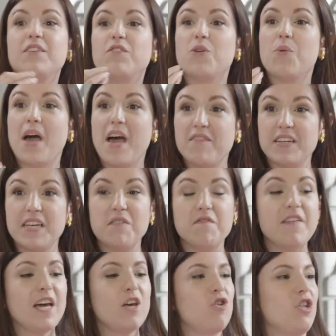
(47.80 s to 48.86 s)
if you have an
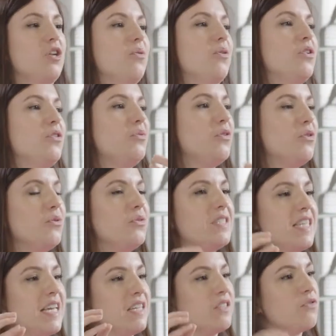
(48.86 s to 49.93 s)
infection or you use
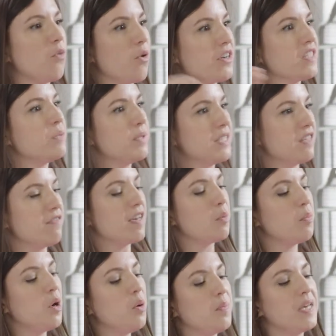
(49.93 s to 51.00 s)
things for a
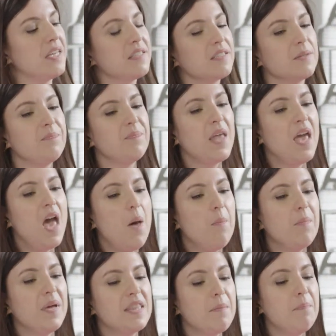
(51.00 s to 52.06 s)
specific purpose.
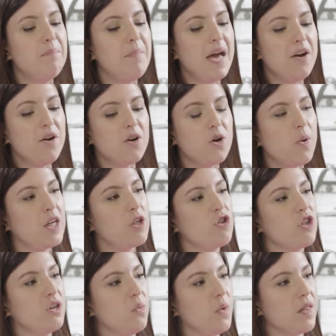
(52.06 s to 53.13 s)
But the better
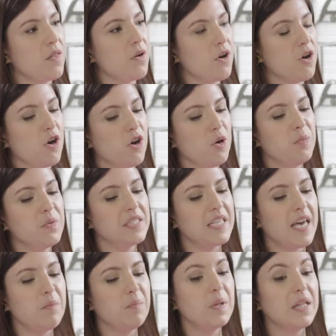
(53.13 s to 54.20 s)
question with herbs
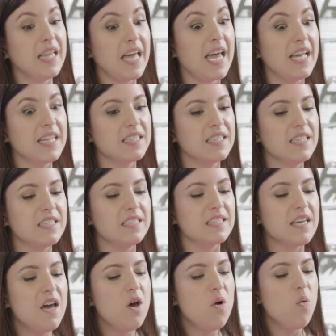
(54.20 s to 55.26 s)
and plants
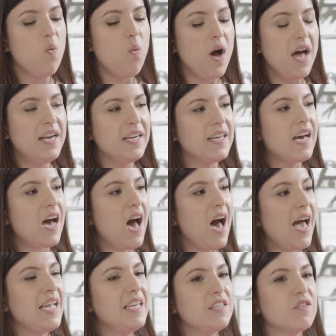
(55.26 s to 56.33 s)
is what
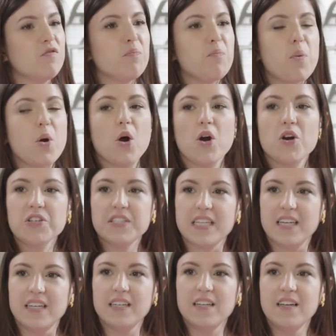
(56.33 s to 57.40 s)
kind of
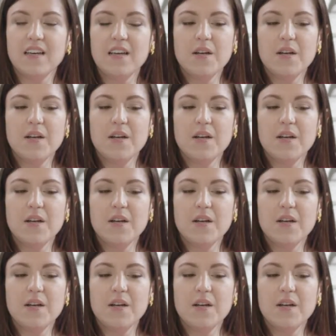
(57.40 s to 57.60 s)
person